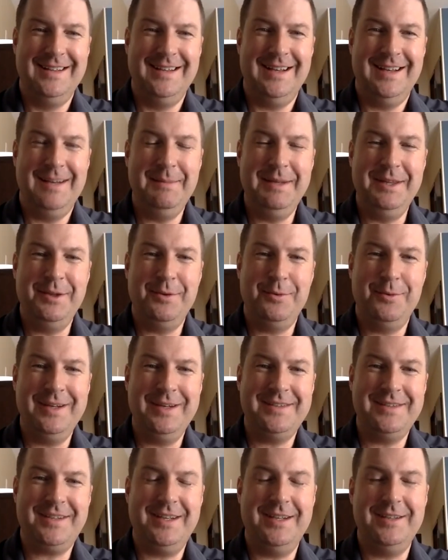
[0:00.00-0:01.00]
I mean, the
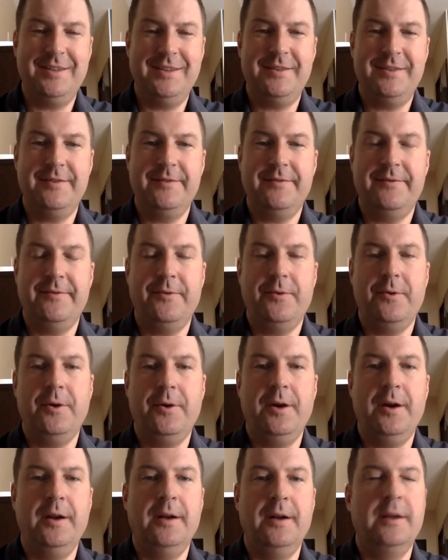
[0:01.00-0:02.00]
risk is
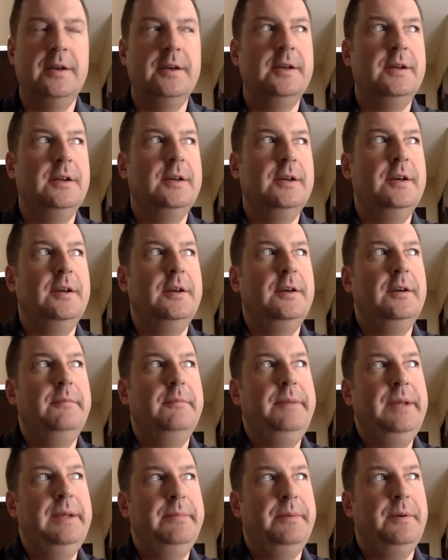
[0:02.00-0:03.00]
for
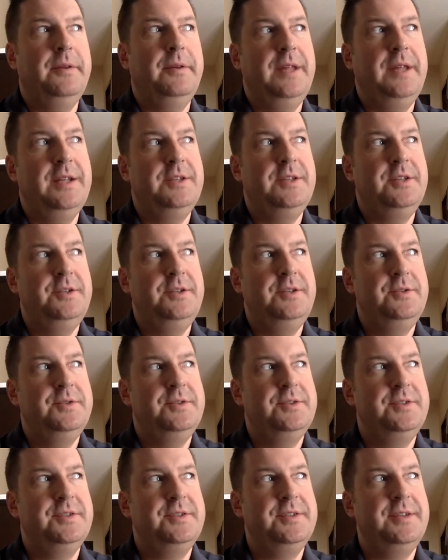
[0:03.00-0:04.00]
people that
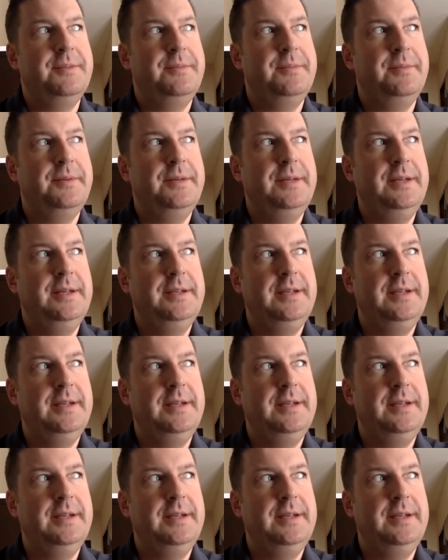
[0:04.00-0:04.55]
choose to simply